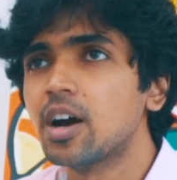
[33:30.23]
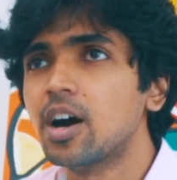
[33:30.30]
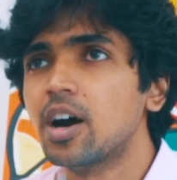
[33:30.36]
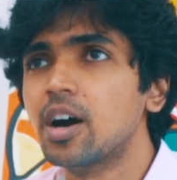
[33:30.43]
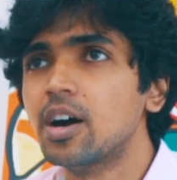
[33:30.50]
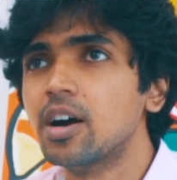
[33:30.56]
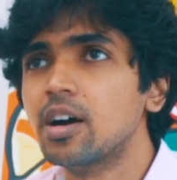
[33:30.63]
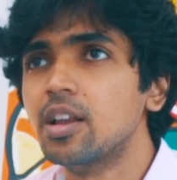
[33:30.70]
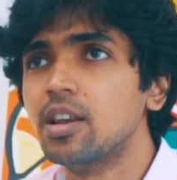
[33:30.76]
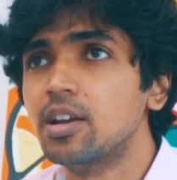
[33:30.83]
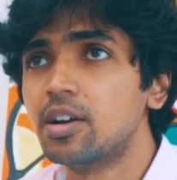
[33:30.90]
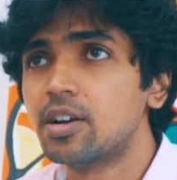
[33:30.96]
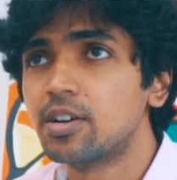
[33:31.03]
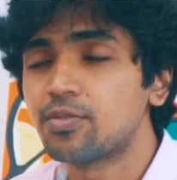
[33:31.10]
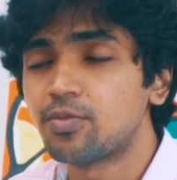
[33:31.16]

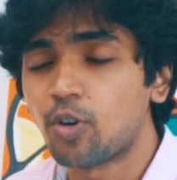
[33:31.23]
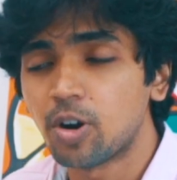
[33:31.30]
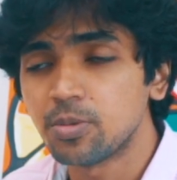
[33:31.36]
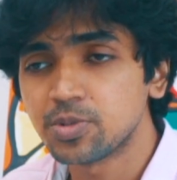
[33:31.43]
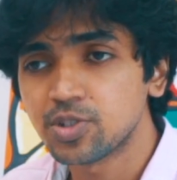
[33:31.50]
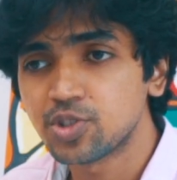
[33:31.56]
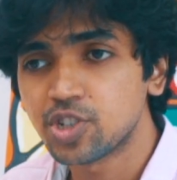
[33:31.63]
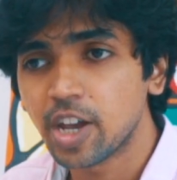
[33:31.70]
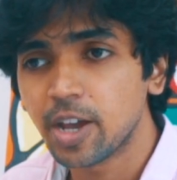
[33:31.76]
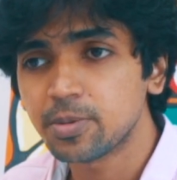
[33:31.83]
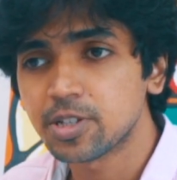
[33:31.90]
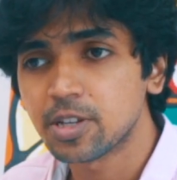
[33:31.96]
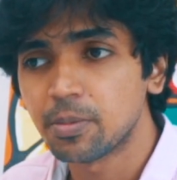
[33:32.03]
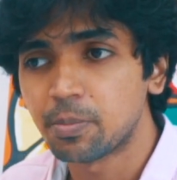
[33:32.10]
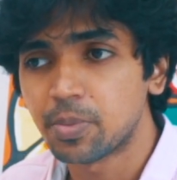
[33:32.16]
Learn forms and
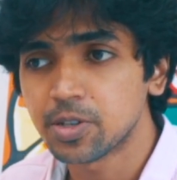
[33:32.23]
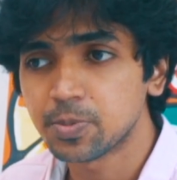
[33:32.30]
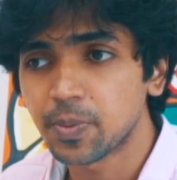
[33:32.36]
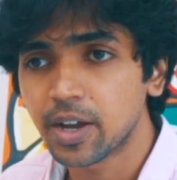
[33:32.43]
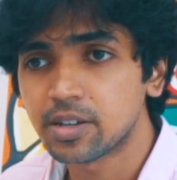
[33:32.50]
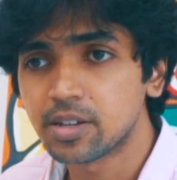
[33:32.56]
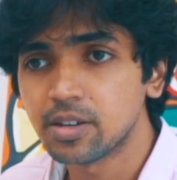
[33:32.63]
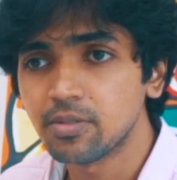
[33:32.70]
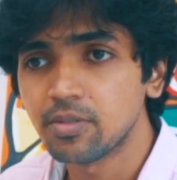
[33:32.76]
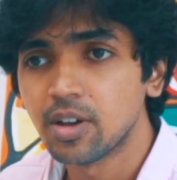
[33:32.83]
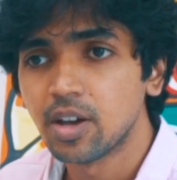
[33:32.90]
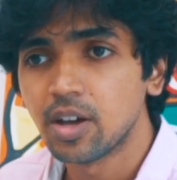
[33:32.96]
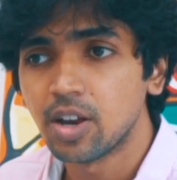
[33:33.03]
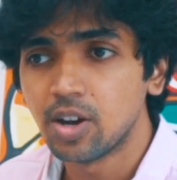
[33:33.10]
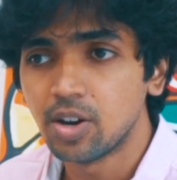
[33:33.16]
shapes, perspective,
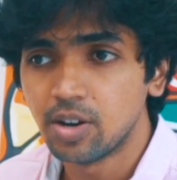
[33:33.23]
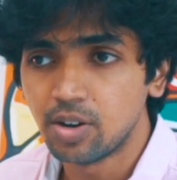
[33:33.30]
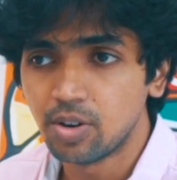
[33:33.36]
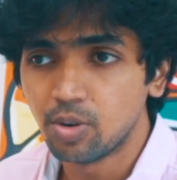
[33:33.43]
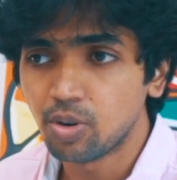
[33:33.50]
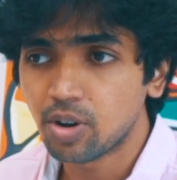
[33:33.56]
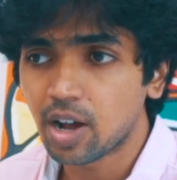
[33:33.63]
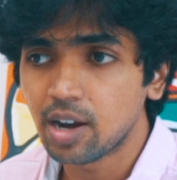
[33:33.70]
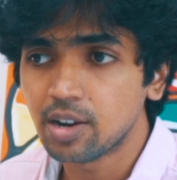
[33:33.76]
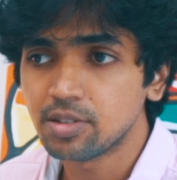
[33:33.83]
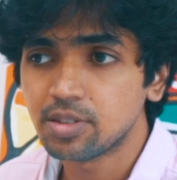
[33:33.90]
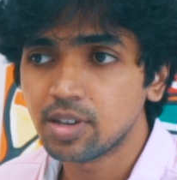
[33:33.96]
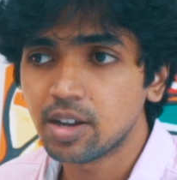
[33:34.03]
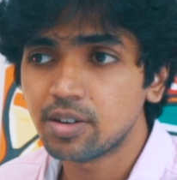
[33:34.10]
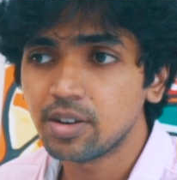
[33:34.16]
know color
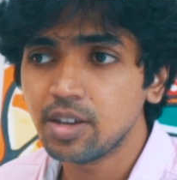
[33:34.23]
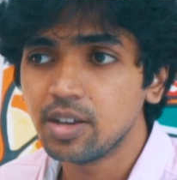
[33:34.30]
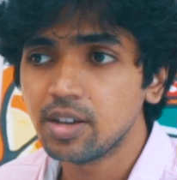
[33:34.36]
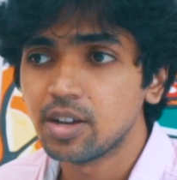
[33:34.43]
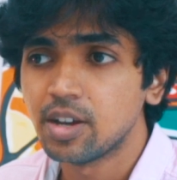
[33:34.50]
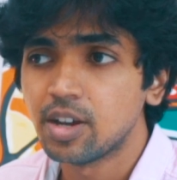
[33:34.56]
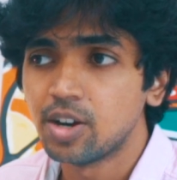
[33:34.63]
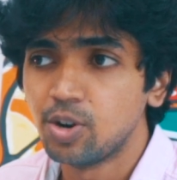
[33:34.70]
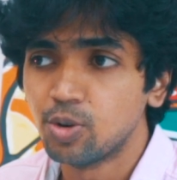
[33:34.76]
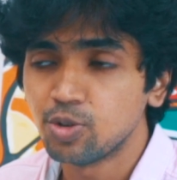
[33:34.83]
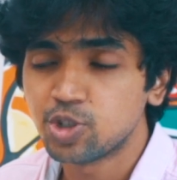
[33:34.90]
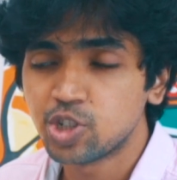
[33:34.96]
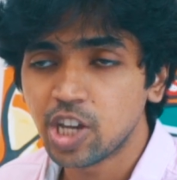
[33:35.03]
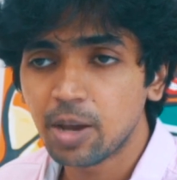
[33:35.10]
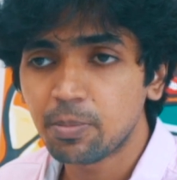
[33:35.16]
theory, know
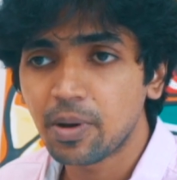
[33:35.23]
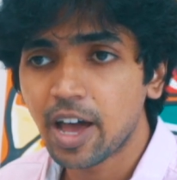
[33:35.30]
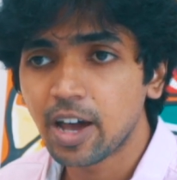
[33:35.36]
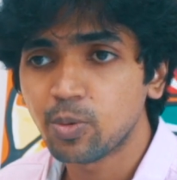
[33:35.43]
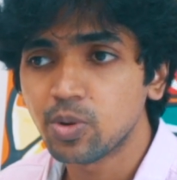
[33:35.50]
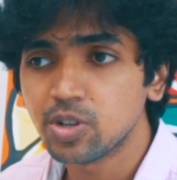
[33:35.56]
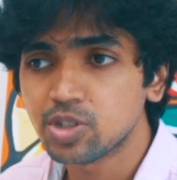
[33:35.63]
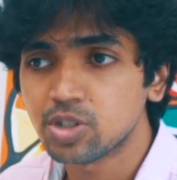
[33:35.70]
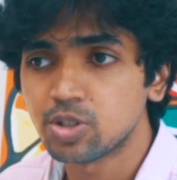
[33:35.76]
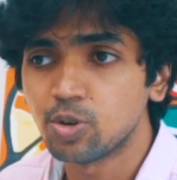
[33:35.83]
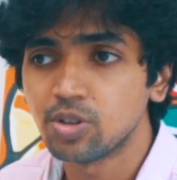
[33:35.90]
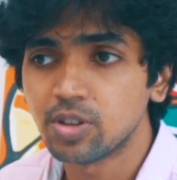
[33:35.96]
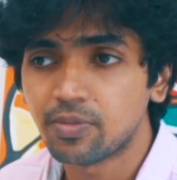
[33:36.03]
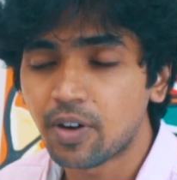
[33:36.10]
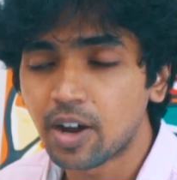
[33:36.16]
shape language,
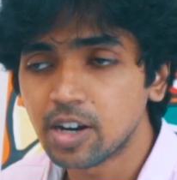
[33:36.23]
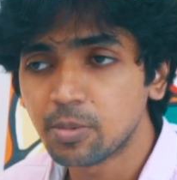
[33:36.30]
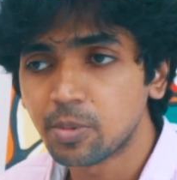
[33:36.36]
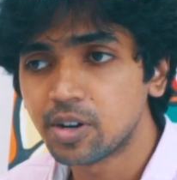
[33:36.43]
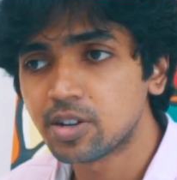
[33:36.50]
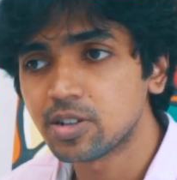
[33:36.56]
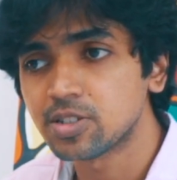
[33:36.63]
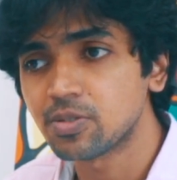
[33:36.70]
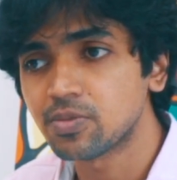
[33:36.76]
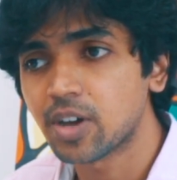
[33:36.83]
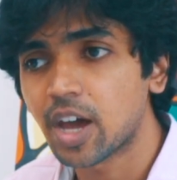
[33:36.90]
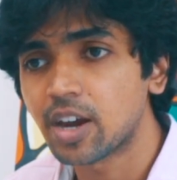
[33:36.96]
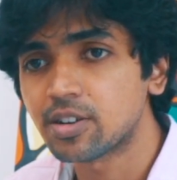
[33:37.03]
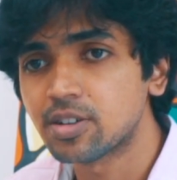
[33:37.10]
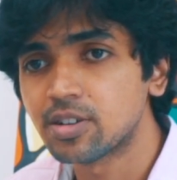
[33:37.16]
know the fundamentals of
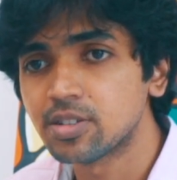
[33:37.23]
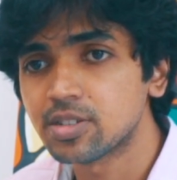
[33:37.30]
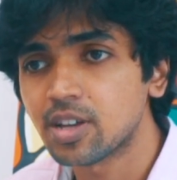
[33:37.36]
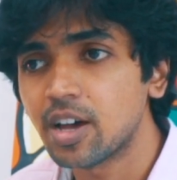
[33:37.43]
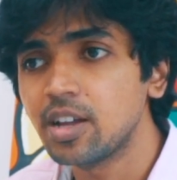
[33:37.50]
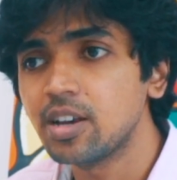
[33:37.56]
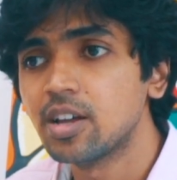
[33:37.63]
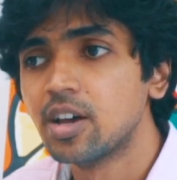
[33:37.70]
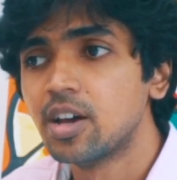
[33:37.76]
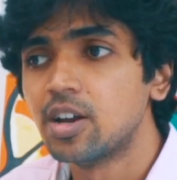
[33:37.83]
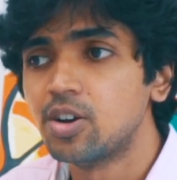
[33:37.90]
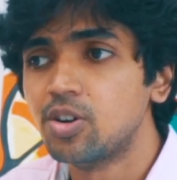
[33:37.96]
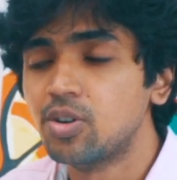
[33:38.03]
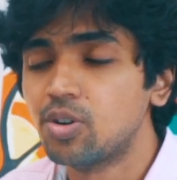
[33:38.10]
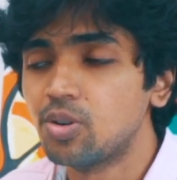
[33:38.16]
character design,
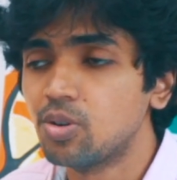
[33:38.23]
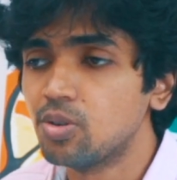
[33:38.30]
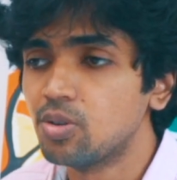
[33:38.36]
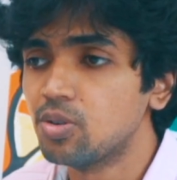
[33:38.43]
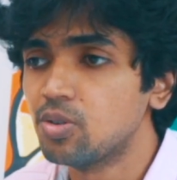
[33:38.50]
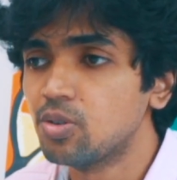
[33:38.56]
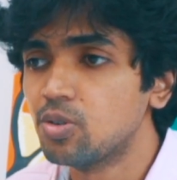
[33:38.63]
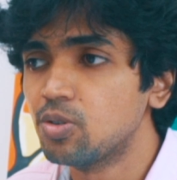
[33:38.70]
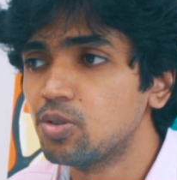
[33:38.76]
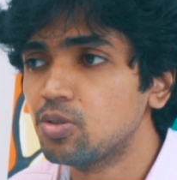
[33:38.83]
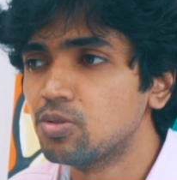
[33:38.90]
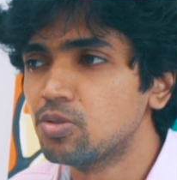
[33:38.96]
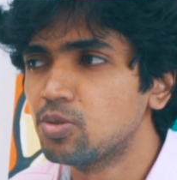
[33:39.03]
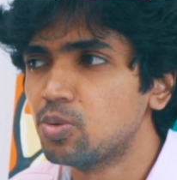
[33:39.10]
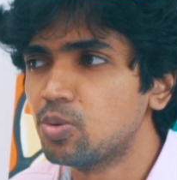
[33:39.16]

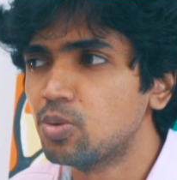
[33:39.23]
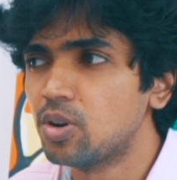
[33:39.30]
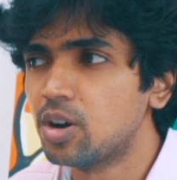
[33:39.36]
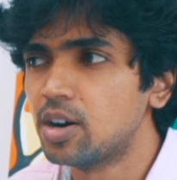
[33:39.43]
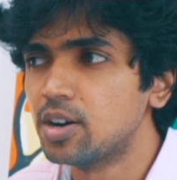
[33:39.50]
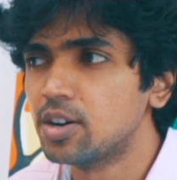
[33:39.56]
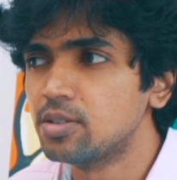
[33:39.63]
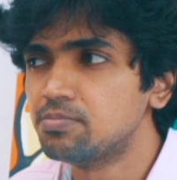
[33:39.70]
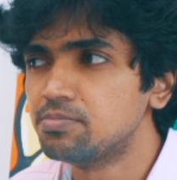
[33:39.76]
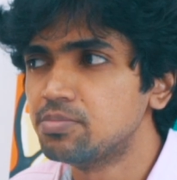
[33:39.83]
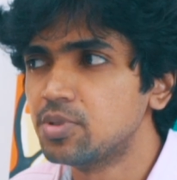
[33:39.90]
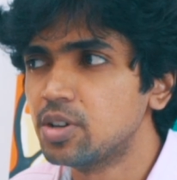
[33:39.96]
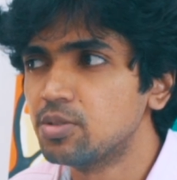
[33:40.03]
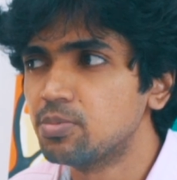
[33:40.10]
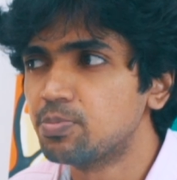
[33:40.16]
know
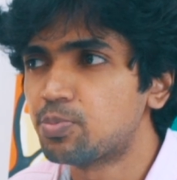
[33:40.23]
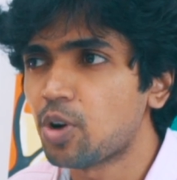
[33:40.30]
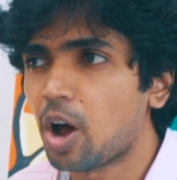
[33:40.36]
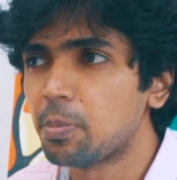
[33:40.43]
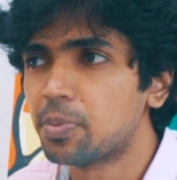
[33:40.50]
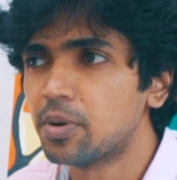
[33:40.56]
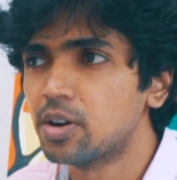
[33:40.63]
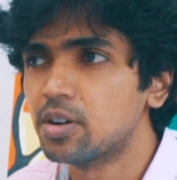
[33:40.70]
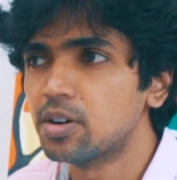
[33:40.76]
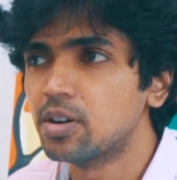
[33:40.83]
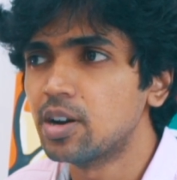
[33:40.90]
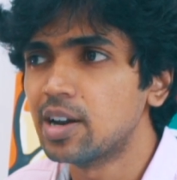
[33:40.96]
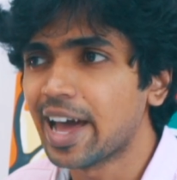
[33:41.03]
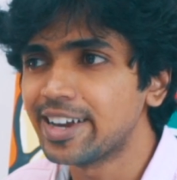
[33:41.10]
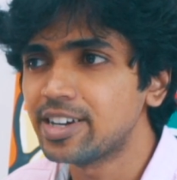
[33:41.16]
proper
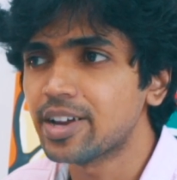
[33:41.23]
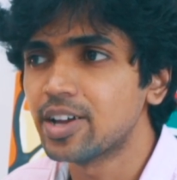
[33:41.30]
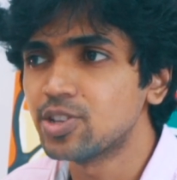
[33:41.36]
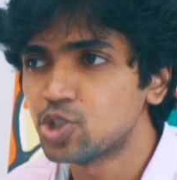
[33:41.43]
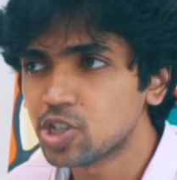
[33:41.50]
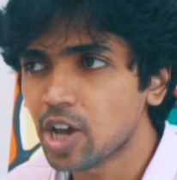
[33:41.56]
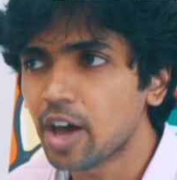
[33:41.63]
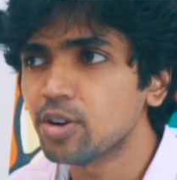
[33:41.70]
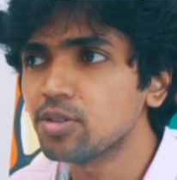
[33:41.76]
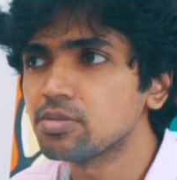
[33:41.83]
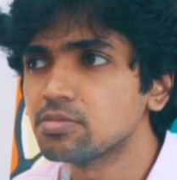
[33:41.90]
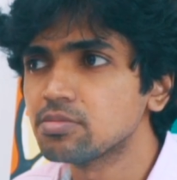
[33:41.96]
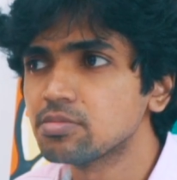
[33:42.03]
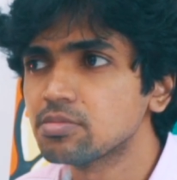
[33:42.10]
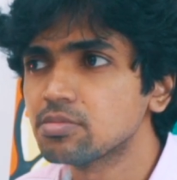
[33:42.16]
light and
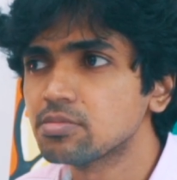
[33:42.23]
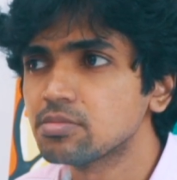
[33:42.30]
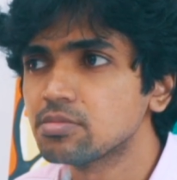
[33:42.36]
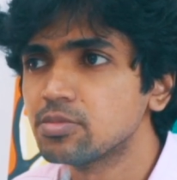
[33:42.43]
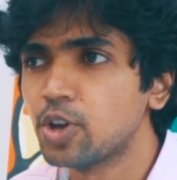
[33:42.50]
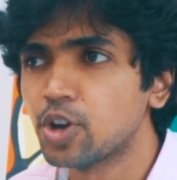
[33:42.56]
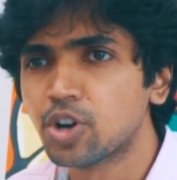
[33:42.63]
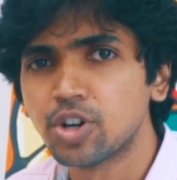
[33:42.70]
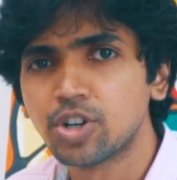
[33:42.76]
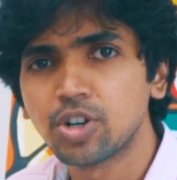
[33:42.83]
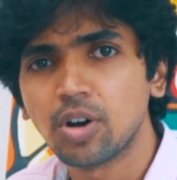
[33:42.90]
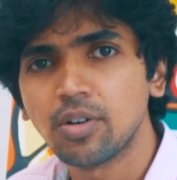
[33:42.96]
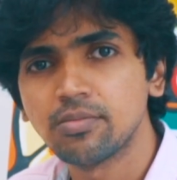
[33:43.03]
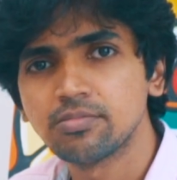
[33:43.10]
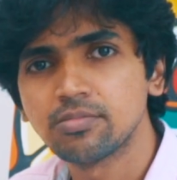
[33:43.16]
shadow. You're good to
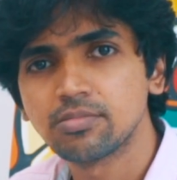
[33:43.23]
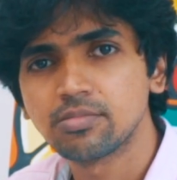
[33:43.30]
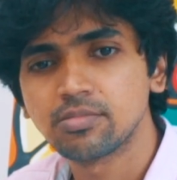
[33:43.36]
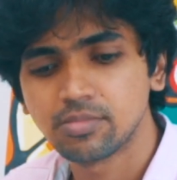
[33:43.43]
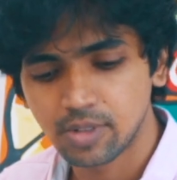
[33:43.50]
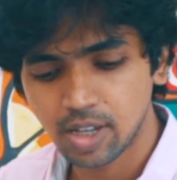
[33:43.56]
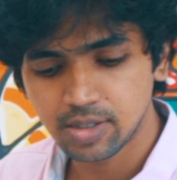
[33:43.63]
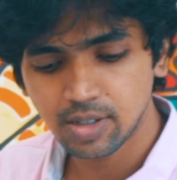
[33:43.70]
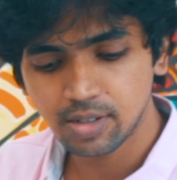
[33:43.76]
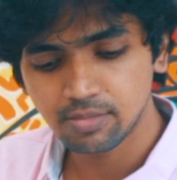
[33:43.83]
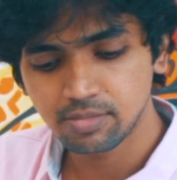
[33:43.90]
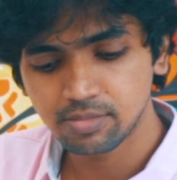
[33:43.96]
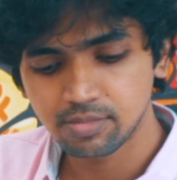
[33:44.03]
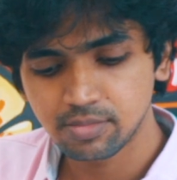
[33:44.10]
go. That's it.